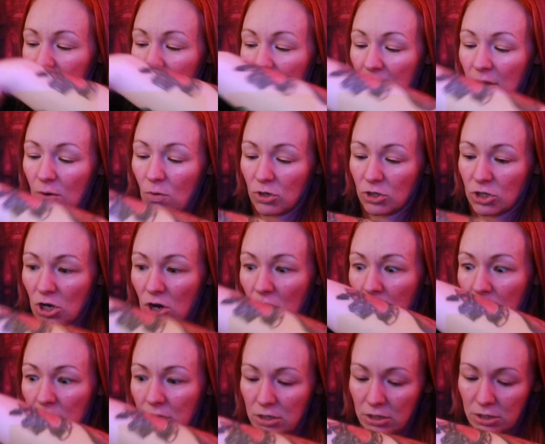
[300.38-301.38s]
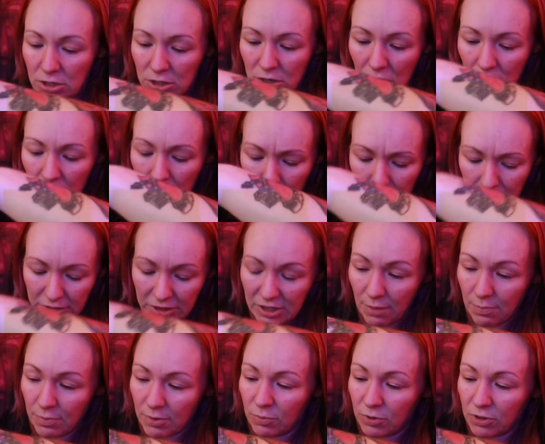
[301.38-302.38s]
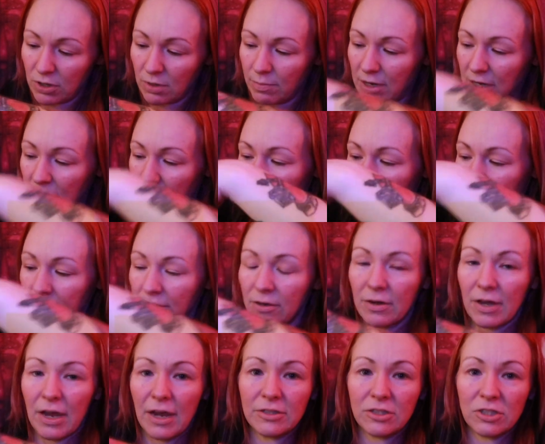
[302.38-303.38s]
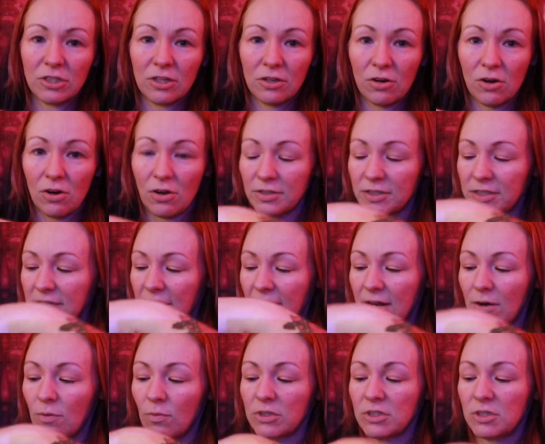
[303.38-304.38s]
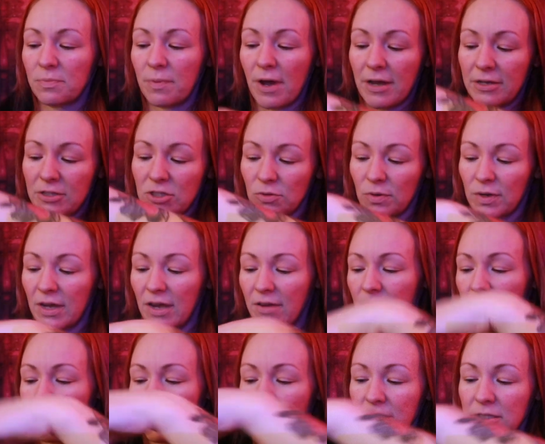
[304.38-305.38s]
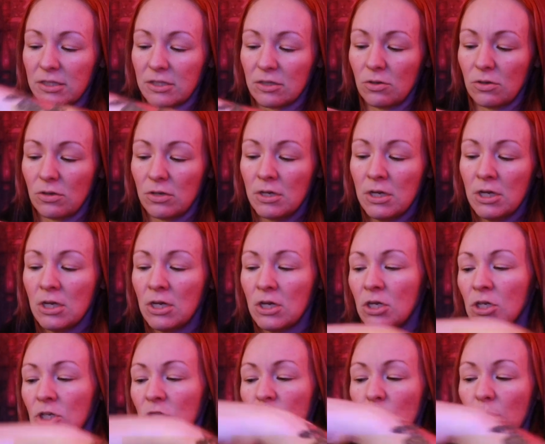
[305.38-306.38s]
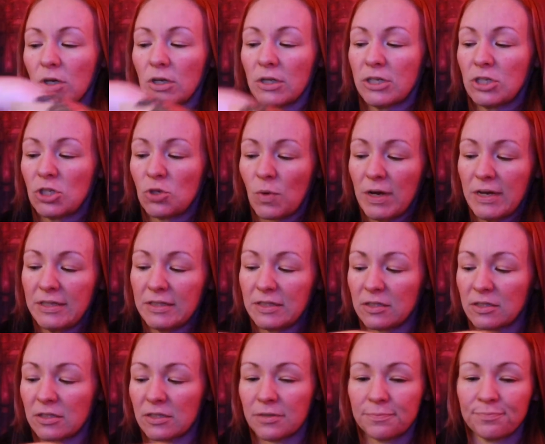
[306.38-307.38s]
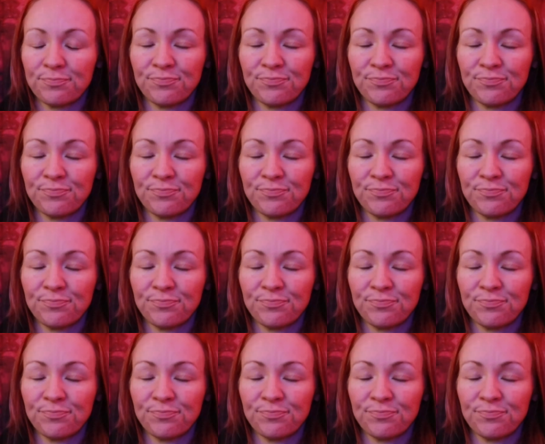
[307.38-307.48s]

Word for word: and I worked hard to cut all these up and put them in here. Okay, so they're all staying in one spot. So I gave them a nice little twirly twist.